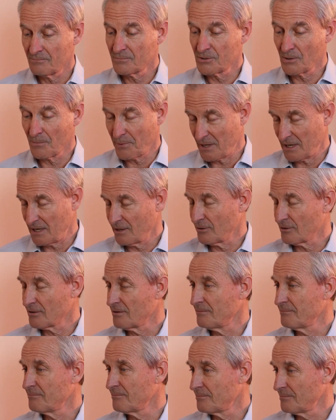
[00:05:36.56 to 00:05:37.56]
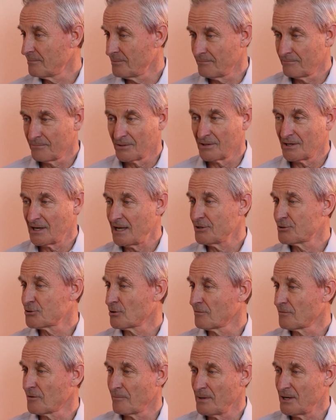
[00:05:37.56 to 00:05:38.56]
depending on the nature
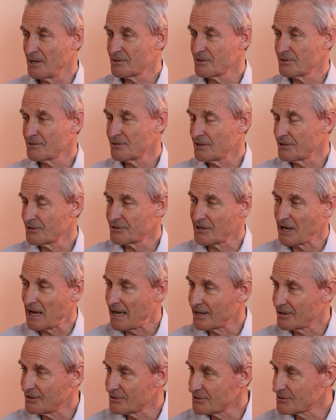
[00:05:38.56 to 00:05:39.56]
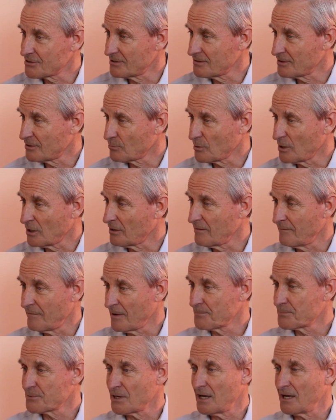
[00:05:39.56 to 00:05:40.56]
of the business, its status, and the relative
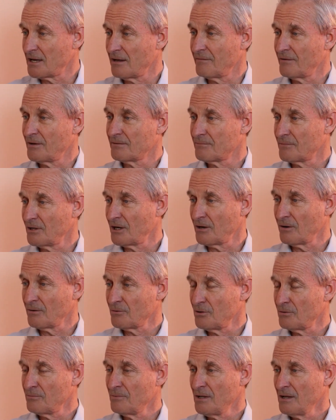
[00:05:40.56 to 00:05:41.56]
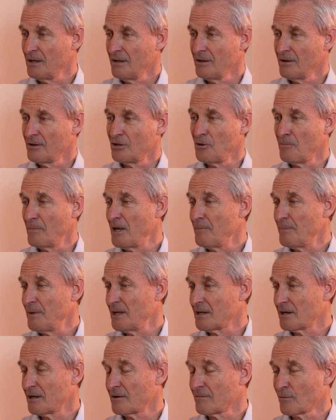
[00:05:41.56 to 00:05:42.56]
upside of it, you may be
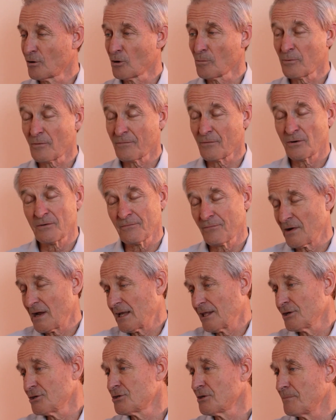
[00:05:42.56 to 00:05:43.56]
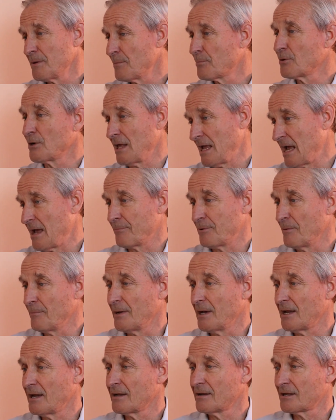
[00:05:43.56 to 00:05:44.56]
in convertible preferred, and frankly should be pretty happy
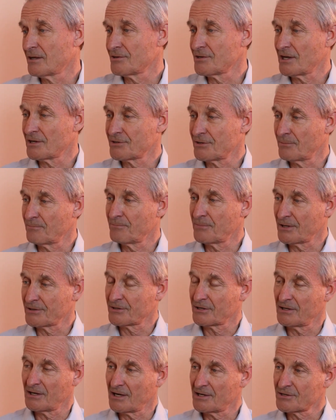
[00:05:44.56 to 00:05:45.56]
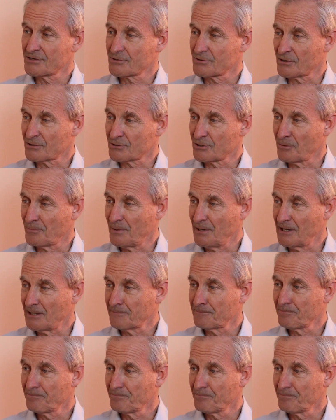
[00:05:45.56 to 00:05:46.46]
about it because that's a nice structure to be in.